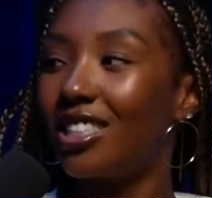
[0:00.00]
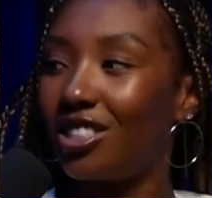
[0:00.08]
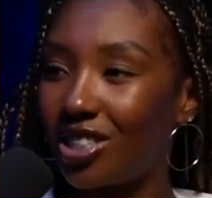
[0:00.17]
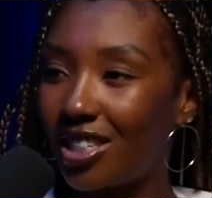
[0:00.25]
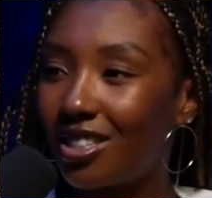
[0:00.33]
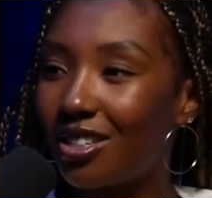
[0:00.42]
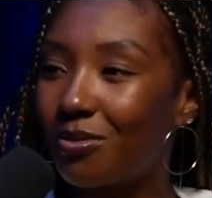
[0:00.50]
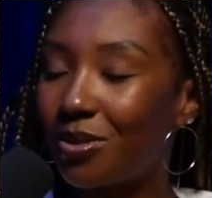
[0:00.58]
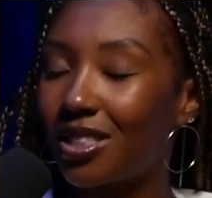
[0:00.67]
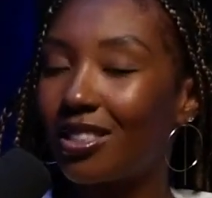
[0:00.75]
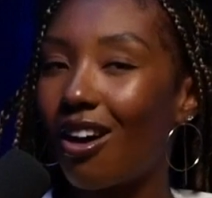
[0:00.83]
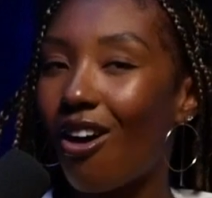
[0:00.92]
agenda
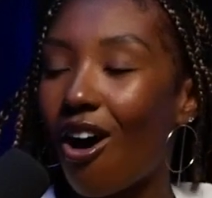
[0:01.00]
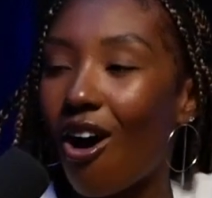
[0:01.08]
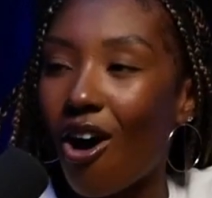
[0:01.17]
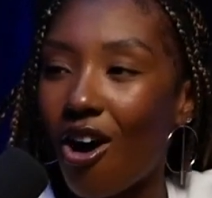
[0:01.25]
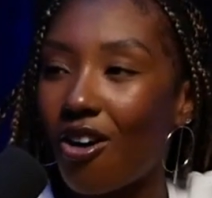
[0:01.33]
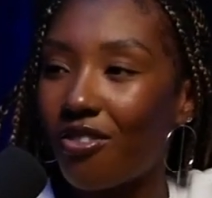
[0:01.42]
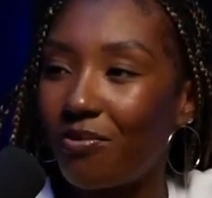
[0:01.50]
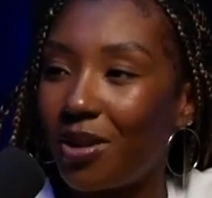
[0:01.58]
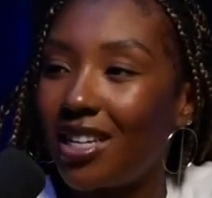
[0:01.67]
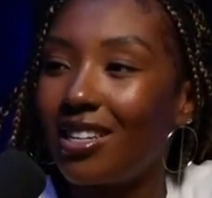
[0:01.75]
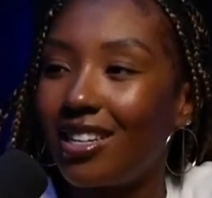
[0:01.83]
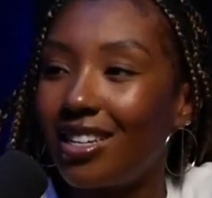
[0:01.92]
was off
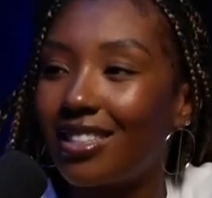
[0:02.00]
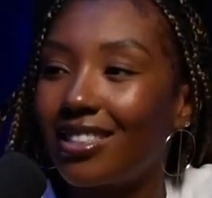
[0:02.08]
because...